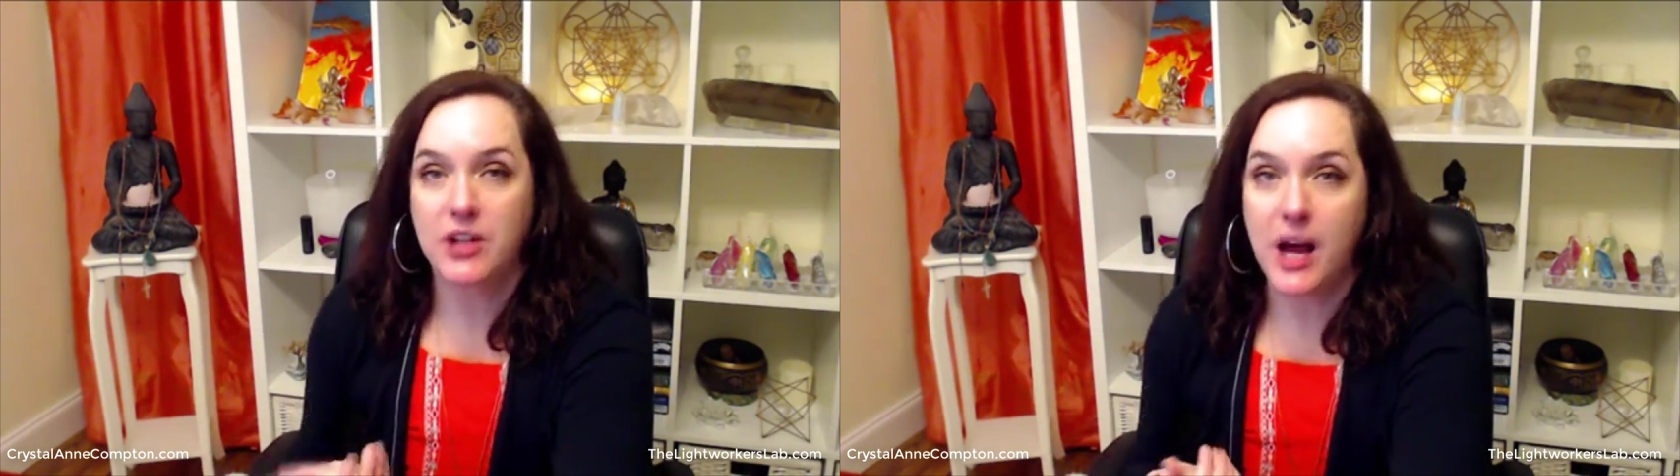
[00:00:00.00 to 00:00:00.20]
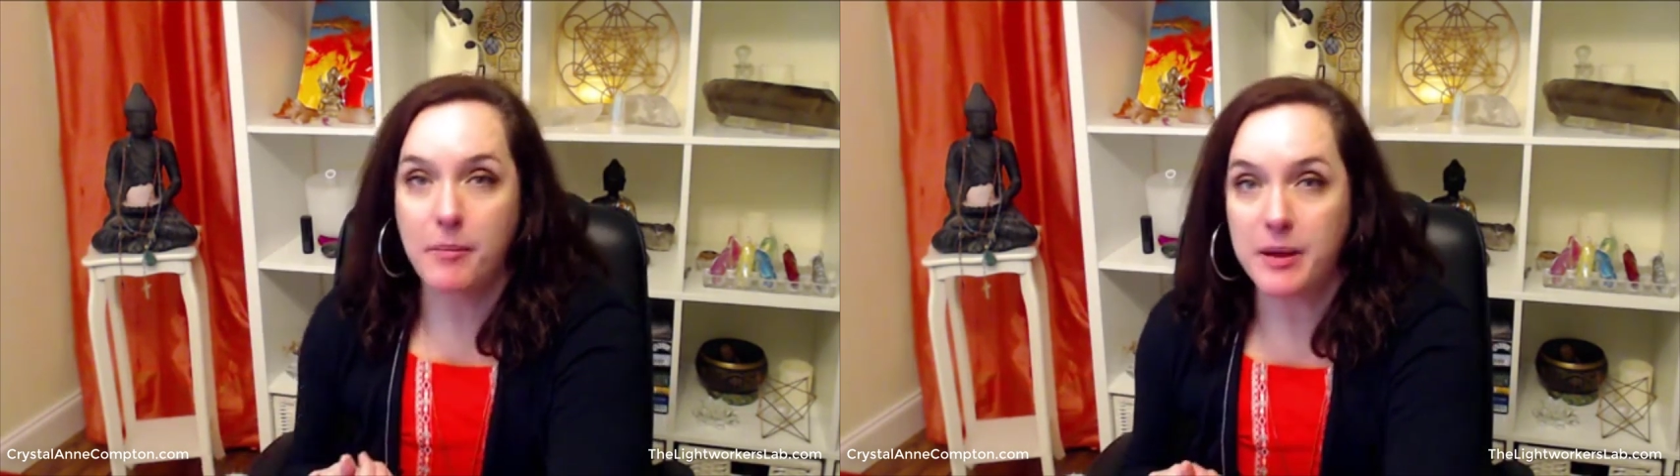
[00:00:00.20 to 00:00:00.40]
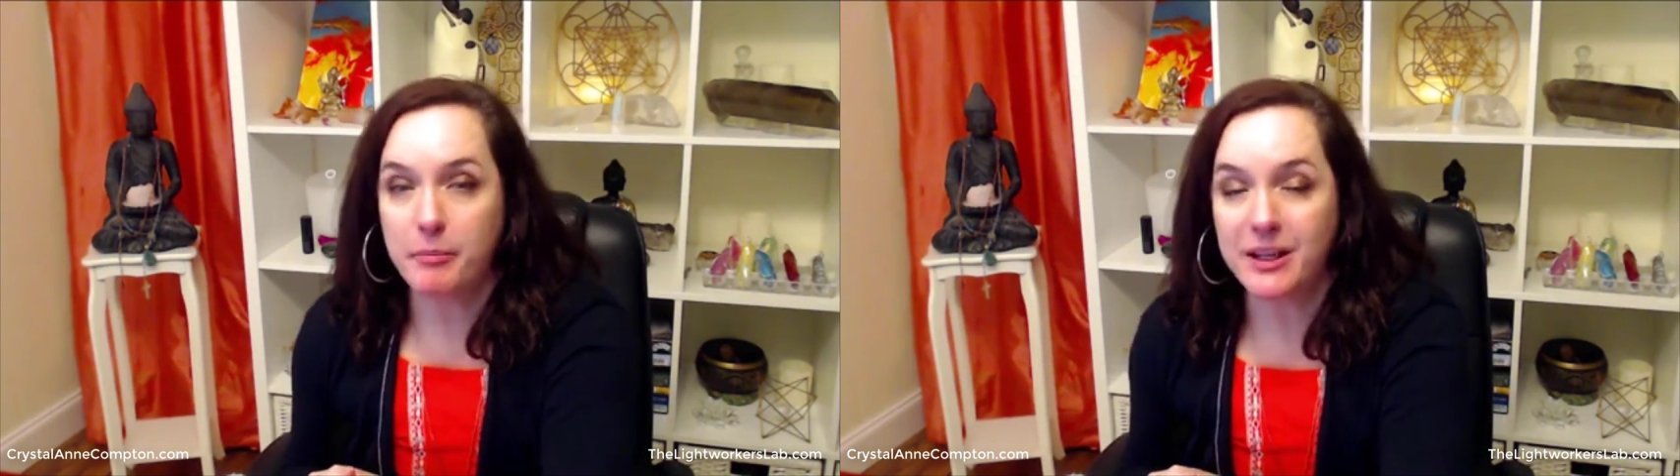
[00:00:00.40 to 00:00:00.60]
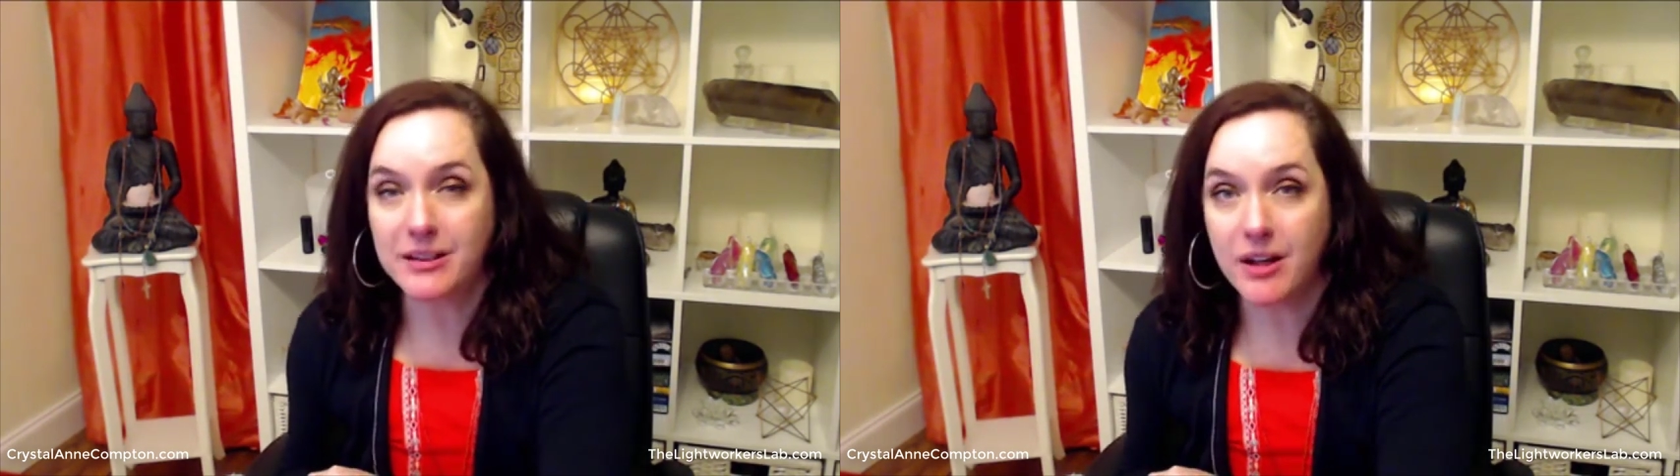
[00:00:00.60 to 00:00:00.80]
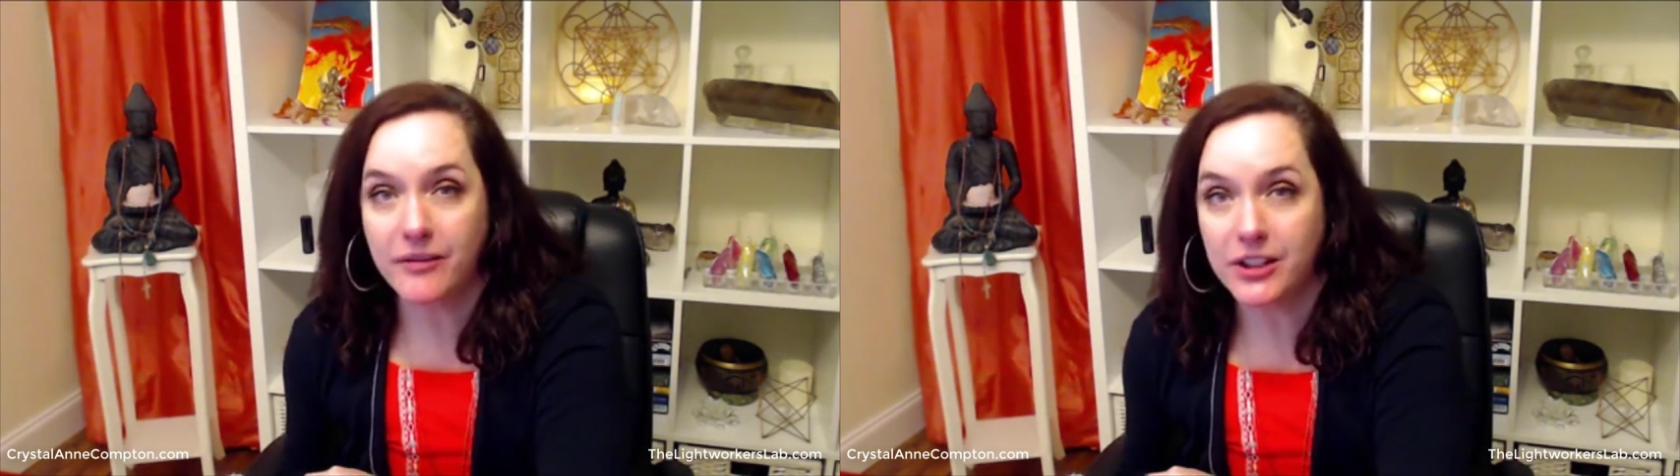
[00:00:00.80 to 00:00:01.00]
time being
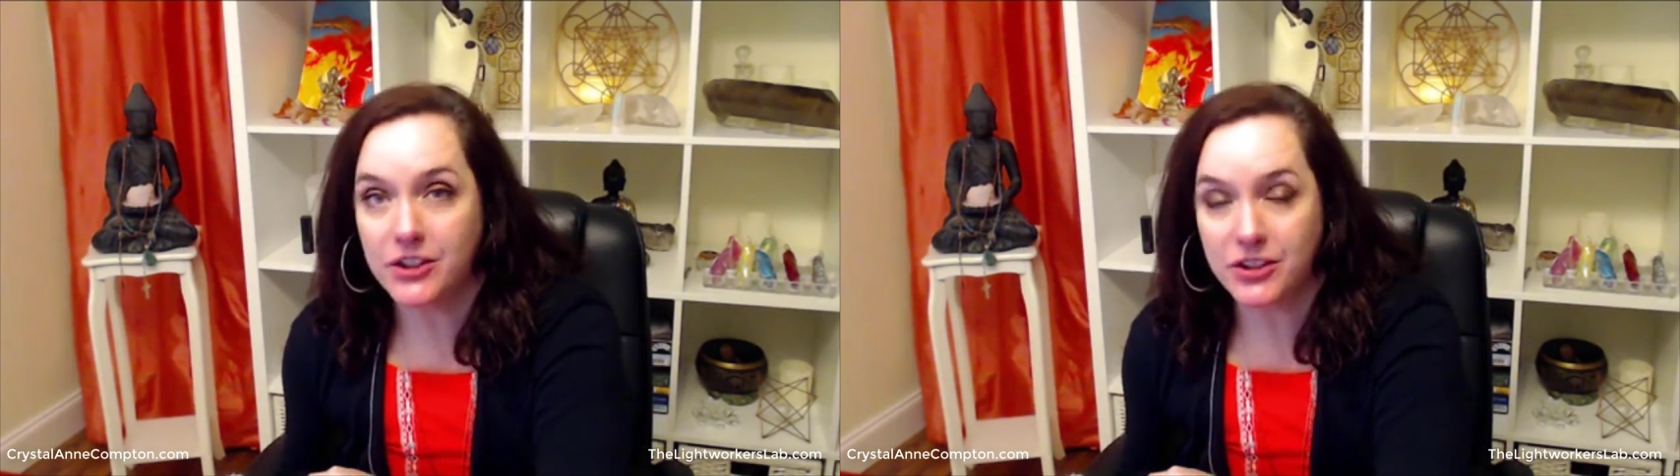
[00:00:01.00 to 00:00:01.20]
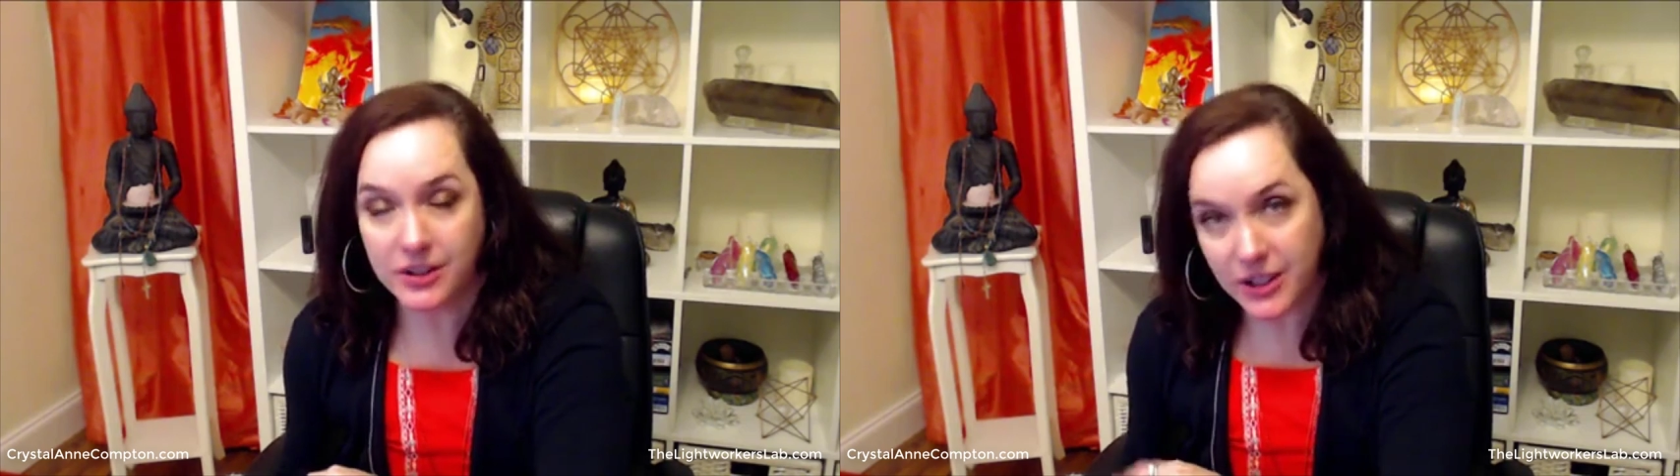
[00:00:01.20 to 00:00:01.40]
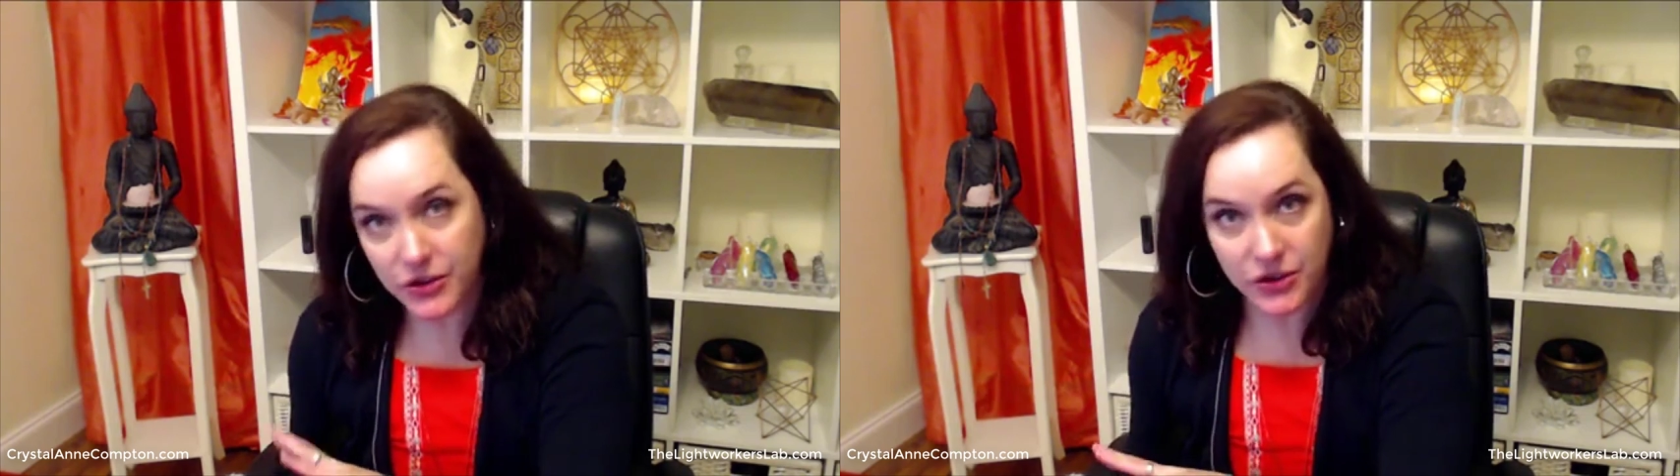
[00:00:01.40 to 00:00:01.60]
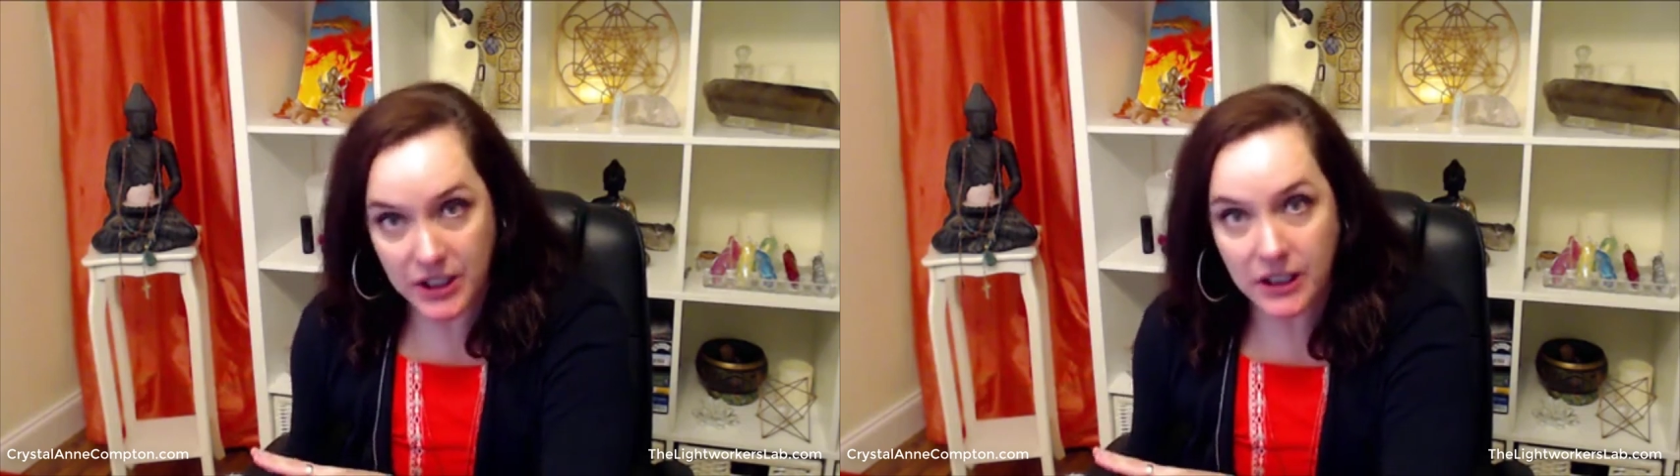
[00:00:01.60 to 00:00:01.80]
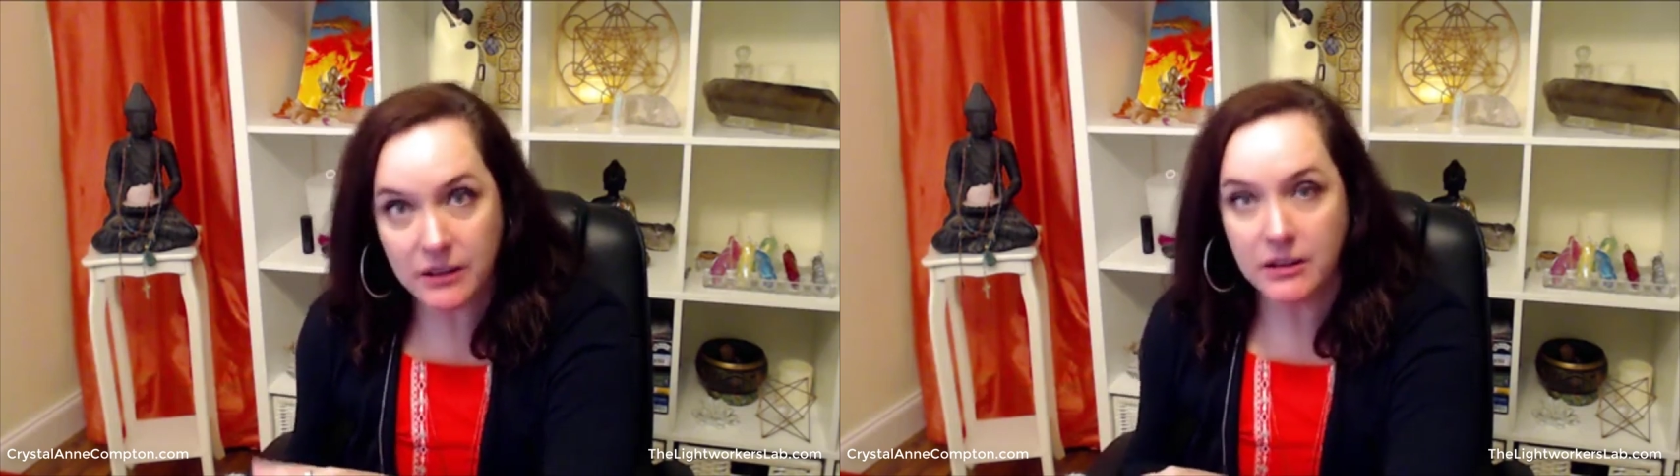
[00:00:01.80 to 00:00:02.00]
pissed off because you're
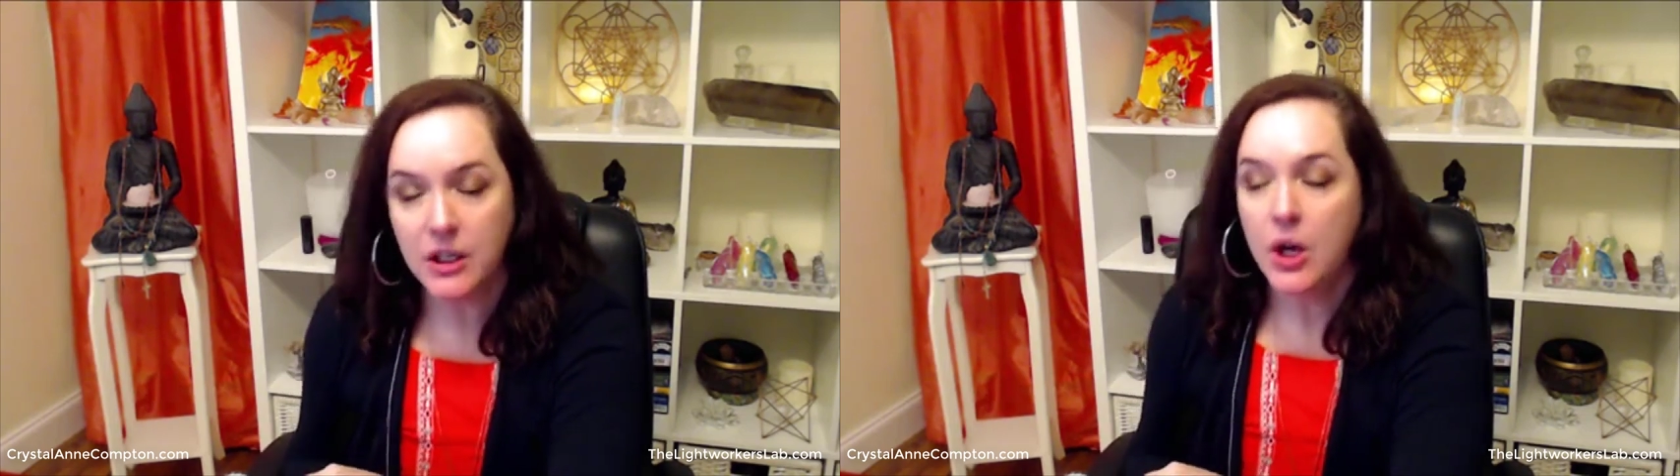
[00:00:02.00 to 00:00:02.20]
sick,